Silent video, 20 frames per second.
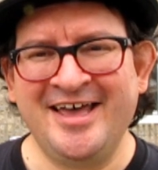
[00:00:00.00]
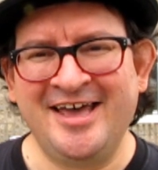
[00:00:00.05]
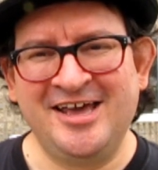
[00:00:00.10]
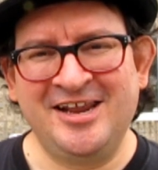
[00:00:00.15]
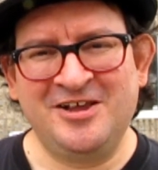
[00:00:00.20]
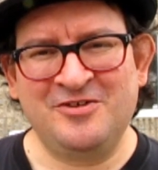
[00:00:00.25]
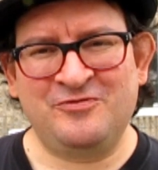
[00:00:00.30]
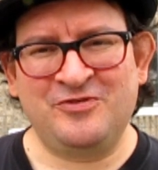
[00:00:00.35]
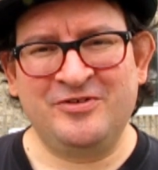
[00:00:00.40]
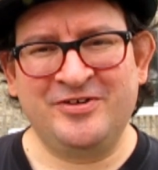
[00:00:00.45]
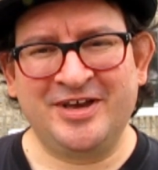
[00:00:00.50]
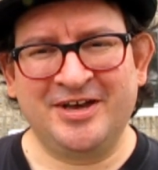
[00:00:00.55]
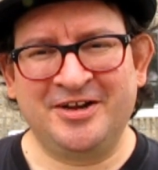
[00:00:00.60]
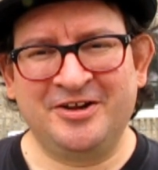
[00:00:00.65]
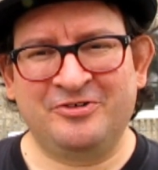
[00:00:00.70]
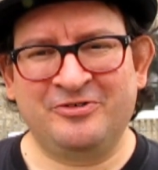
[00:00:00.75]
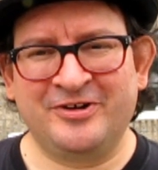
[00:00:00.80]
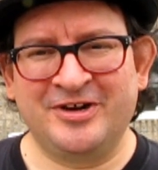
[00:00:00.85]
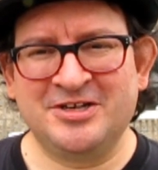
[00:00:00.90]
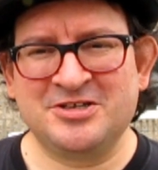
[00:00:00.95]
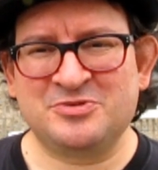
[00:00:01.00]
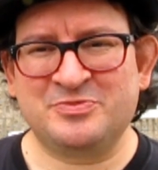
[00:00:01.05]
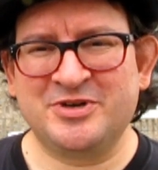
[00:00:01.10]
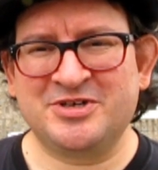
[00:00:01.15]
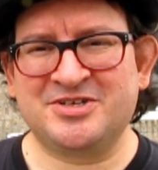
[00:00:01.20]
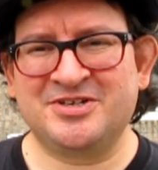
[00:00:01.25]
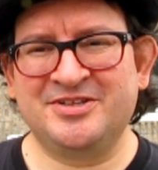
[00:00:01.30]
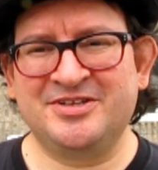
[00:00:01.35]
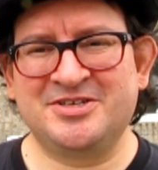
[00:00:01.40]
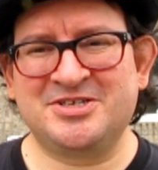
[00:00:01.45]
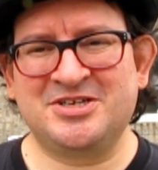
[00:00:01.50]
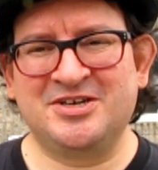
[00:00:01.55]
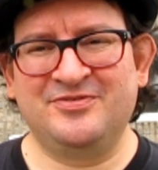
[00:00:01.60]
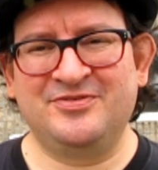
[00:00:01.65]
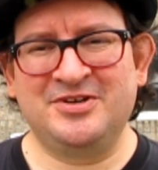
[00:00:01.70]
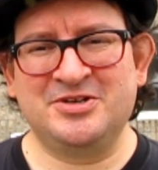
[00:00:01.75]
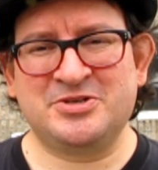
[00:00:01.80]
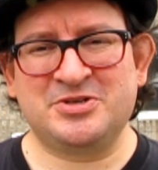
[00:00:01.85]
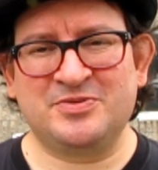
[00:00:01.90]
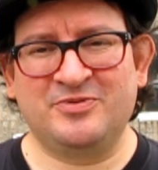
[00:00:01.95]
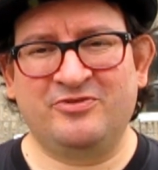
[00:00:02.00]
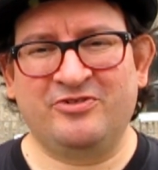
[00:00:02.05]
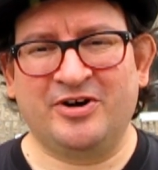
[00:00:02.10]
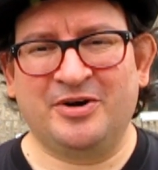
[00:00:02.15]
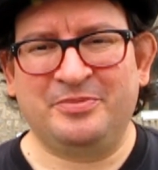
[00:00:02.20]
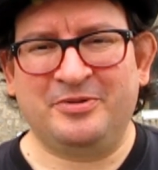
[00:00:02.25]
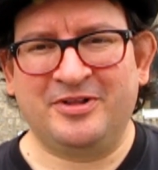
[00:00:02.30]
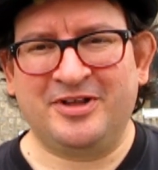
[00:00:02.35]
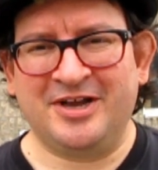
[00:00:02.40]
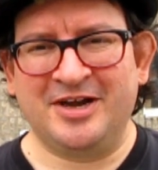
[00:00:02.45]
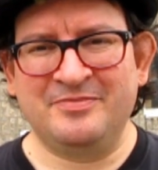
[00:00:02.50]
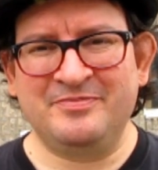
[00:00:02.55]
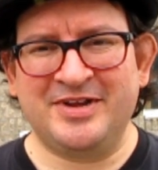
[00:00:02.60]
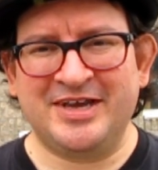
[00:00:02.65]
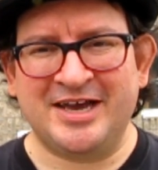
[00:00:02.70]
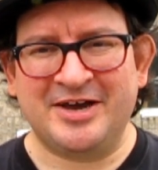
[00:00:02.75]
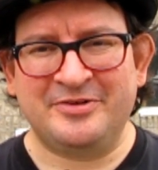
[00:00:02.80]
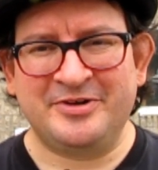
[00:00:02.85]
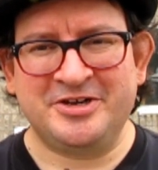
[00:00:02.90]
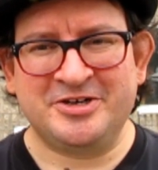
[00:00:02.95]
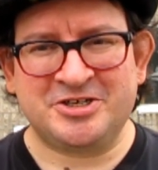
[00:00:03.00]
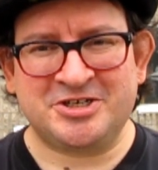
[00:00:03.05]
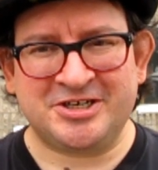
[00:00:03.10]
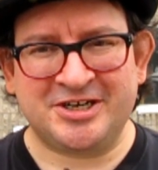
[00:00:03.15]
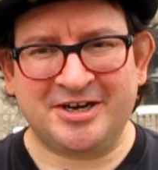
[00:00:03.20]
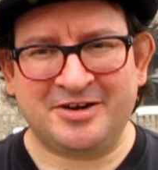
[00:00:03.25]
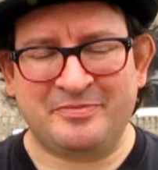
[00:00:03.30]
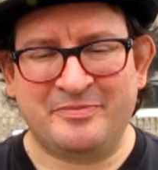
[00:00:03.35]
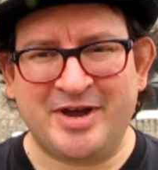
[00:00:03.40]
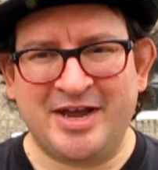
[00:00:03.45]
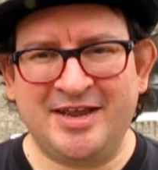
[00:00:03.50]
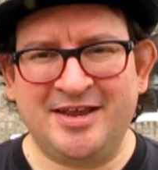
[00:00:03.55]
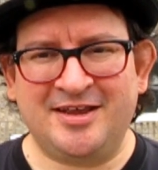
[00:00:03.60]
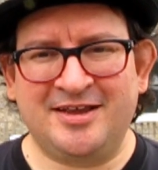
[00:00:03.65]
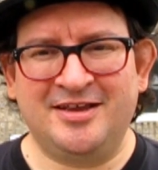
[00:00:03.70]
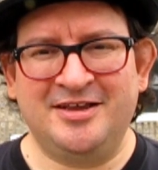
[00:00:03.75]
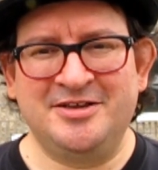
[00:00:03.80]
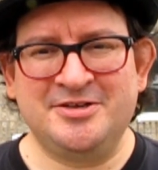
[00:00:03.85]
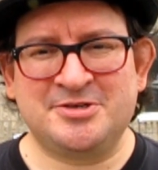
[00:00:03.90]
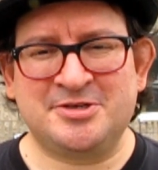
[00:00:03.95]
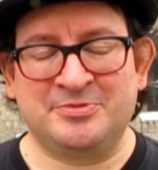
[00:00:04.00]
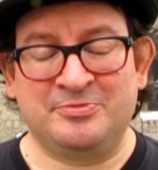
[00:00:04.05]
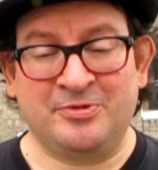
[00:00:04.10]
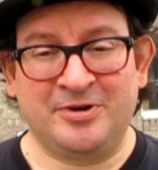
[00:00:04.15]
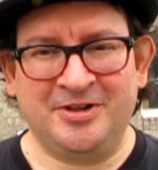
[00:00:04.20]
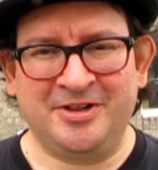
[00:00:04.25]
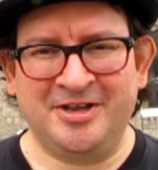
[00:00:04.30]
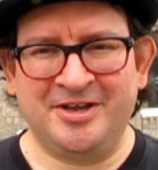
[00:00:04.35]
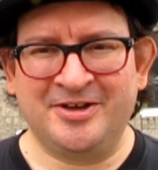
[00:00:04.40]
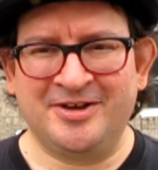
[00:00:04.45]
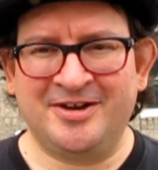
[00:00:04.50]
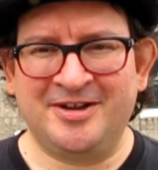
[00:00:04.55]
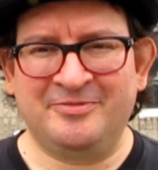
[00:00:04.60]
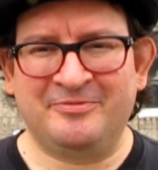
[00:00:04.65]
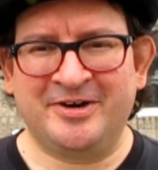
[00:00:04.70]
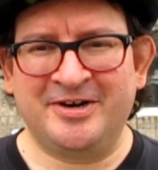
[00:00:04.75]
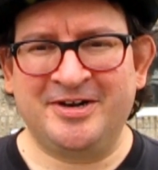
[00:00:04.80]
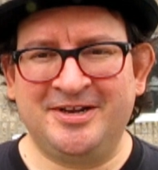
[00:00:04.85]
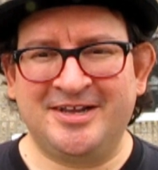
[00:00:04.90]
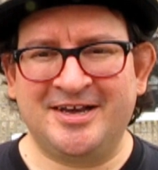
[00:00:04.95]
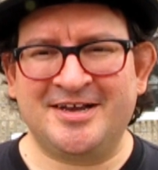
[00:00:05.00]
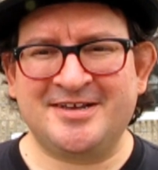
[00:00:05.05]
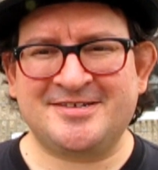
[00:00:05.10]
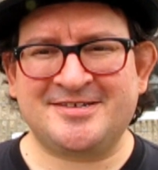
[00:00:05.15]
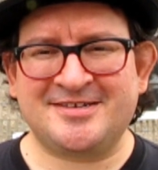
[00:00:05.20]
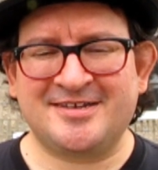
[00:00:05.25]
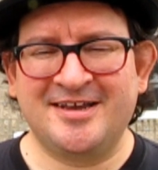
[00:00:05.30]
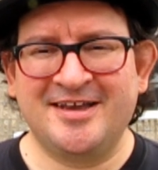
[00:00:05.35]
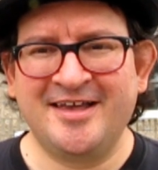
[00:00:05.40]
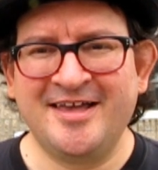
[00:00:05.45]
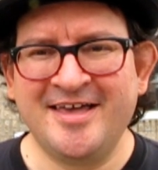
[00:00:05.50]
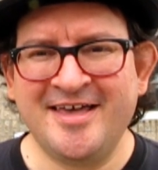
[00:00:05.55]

And if you got a transmission that's giving you some trouble, come down and check Mike. He's really good at he does.